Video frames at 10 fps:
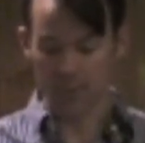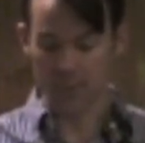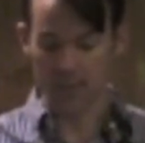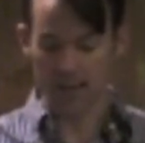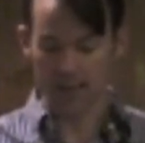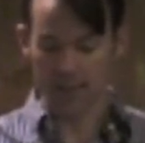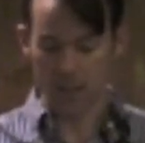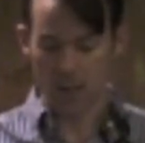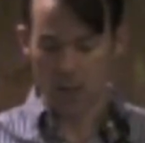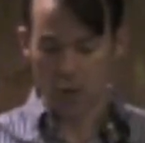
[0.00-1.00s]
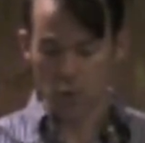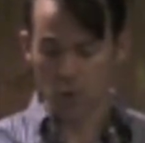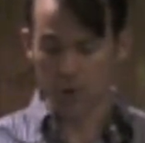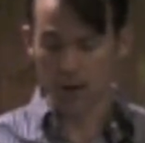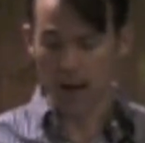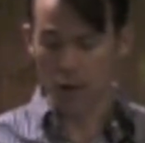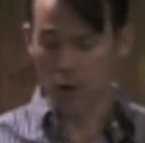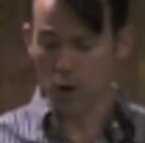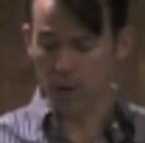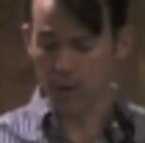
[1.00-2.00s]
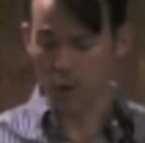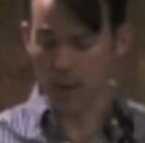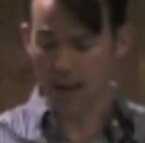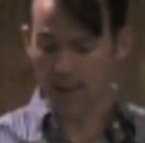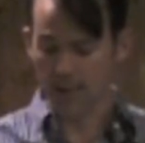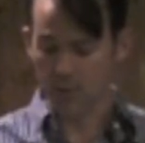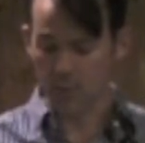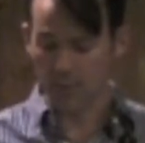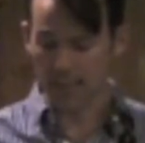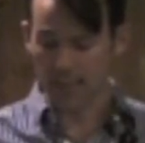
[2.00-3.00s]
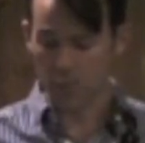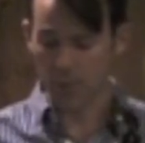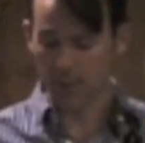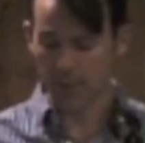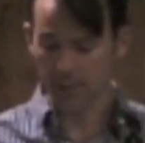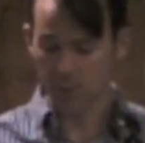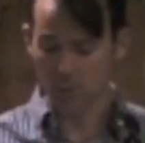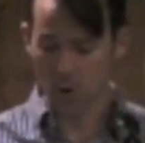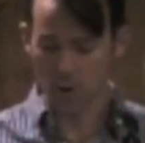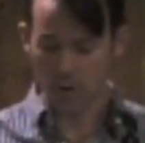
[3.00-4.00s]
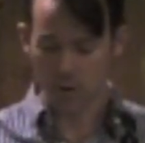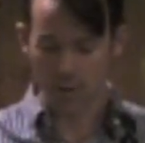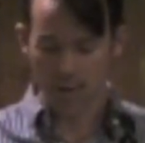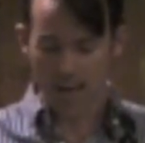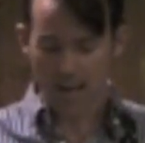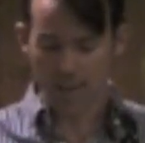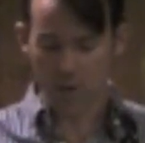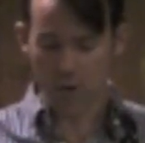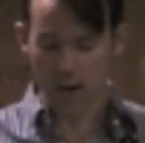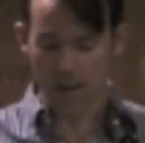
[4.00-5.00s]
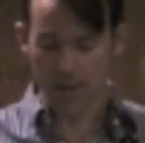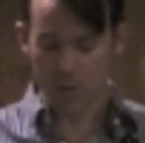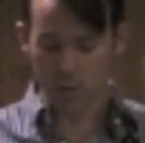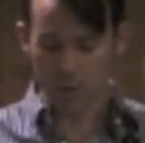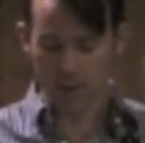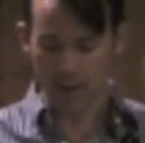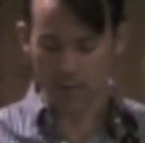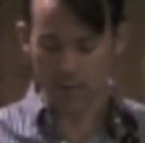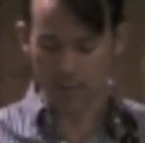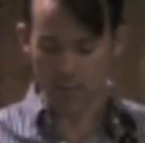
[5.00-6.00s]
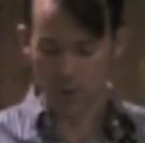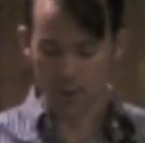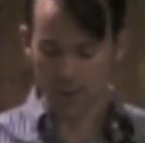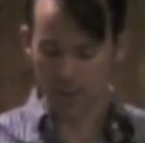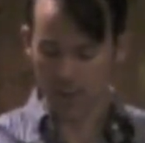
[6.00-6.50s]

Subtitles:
this land, to wonder how long the O'Malleys had been laboring in these parts, and to try and sort out the myriad